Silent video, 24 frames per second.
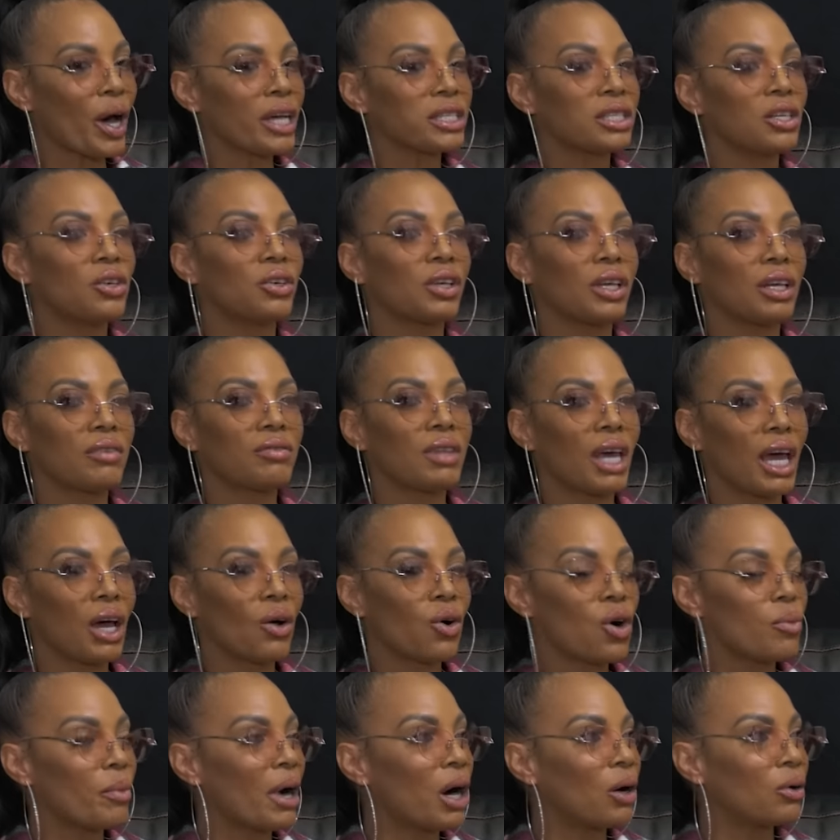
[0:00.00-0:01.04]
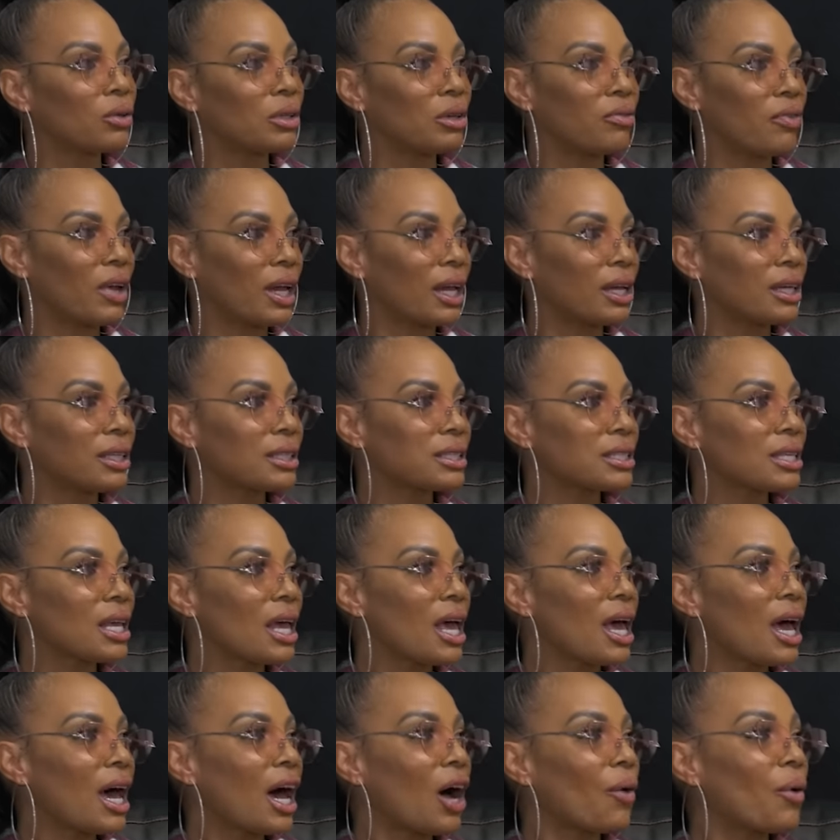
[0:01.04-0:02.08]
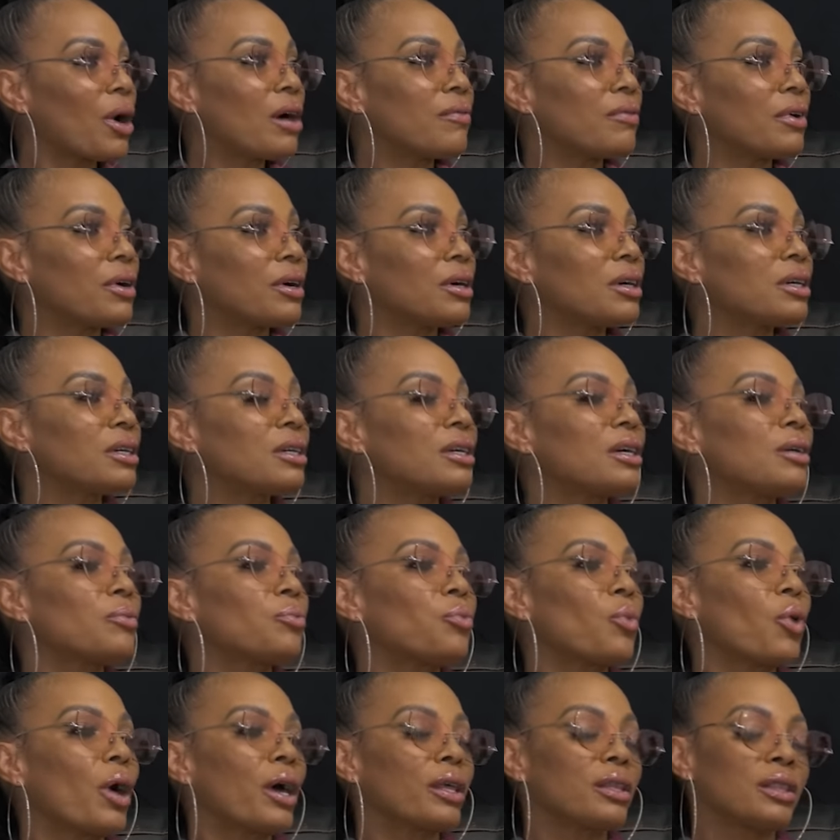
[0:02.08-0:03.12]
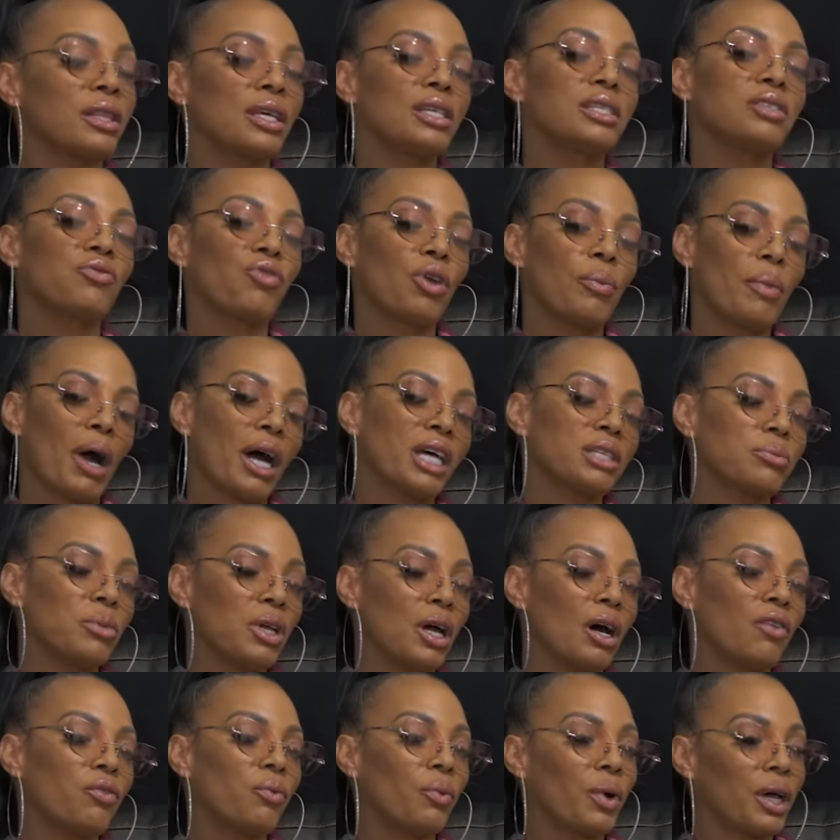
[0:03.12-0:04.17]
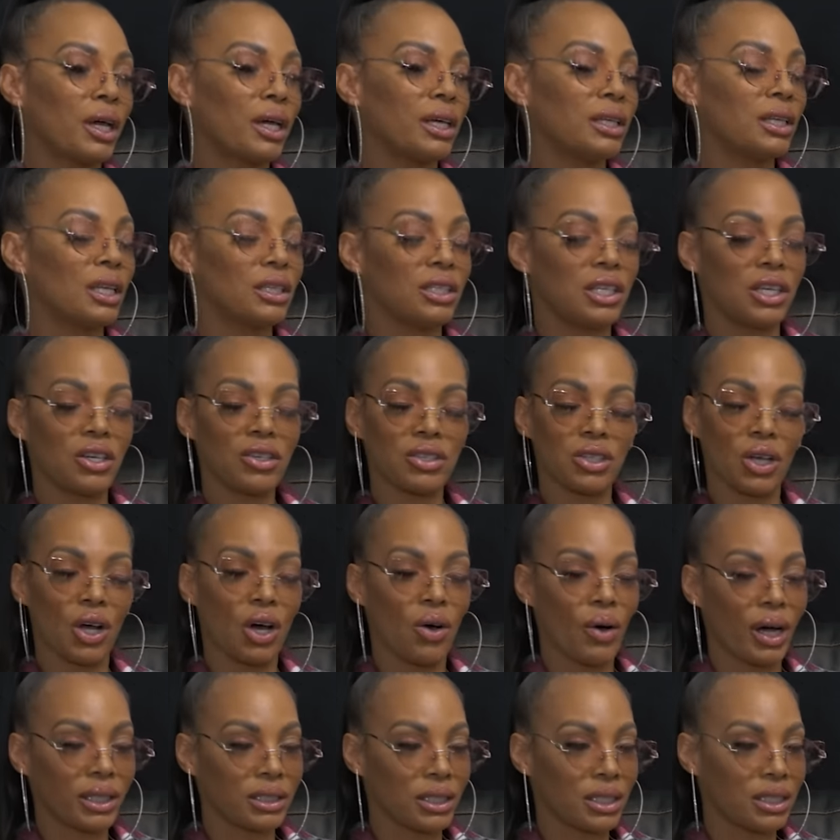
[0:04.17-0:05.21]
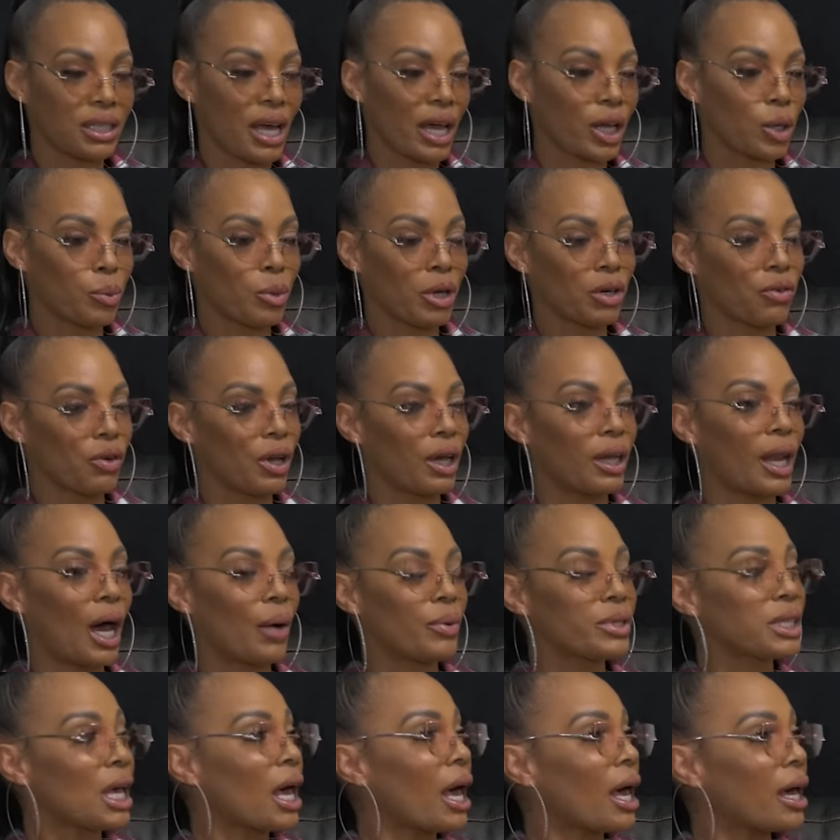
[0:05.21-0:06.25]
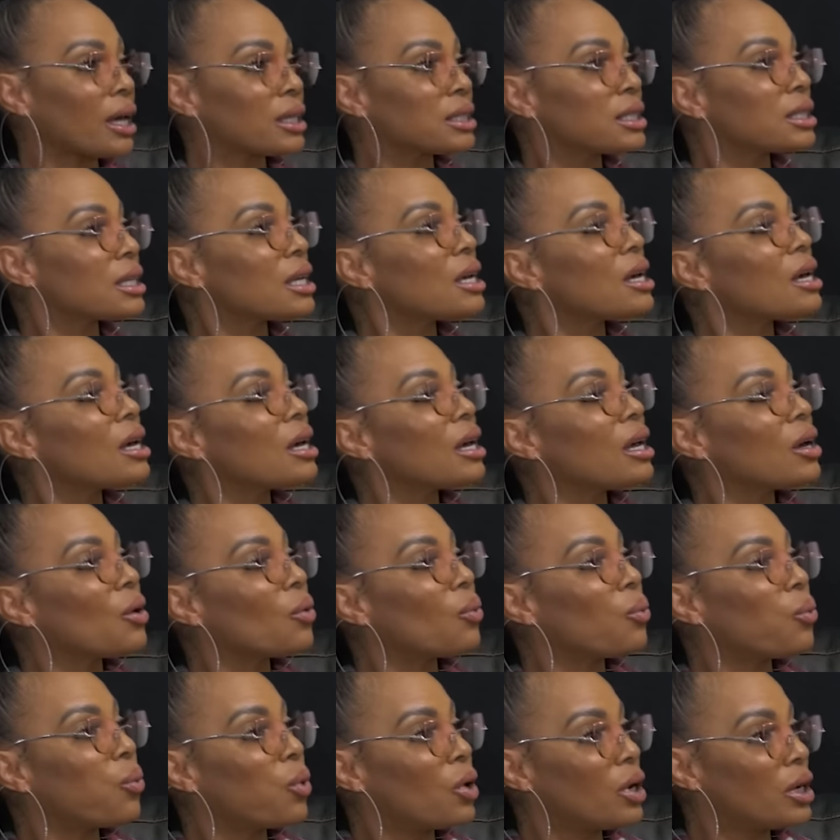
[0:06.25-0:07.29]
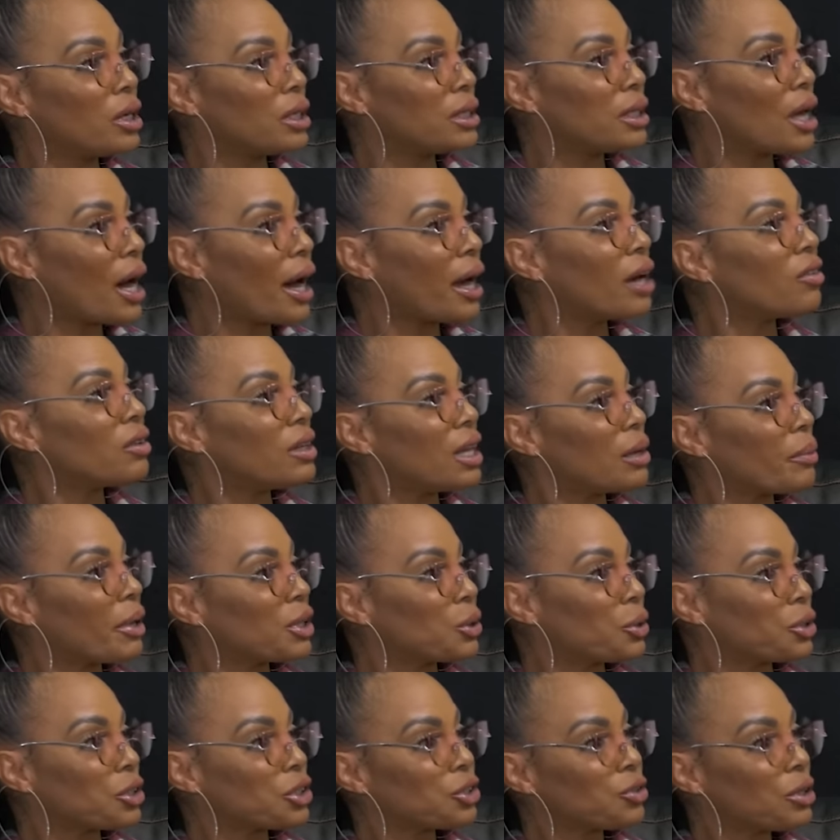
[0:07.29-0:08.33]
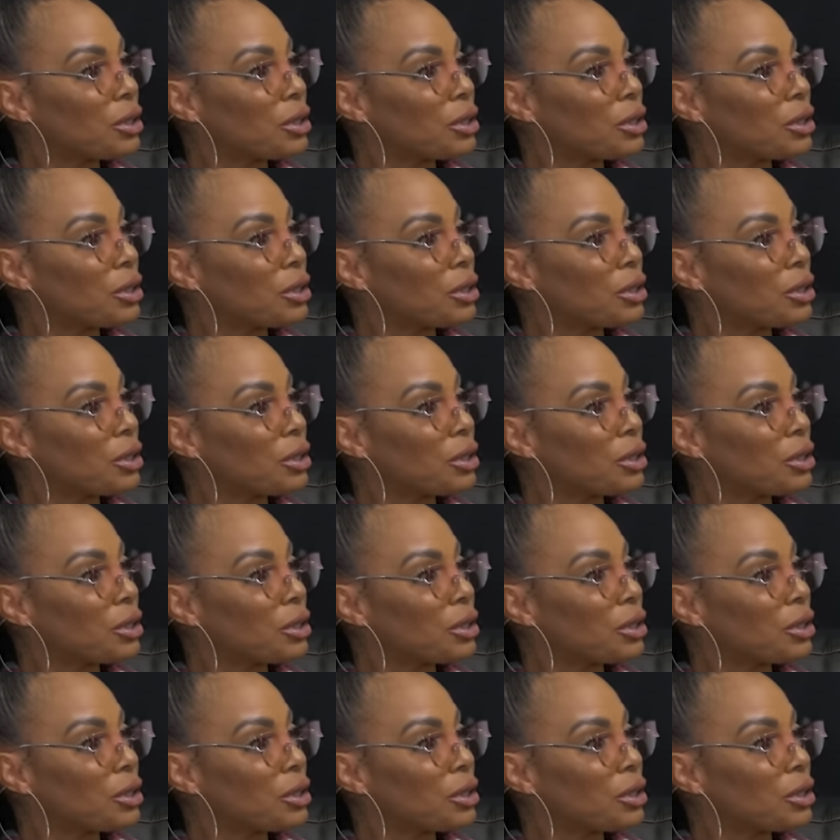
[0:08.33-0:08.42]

so I still give that on my OnlyFans. However, this reminds me of when years ago I did a documentary and I was asked, would I ever let my daughter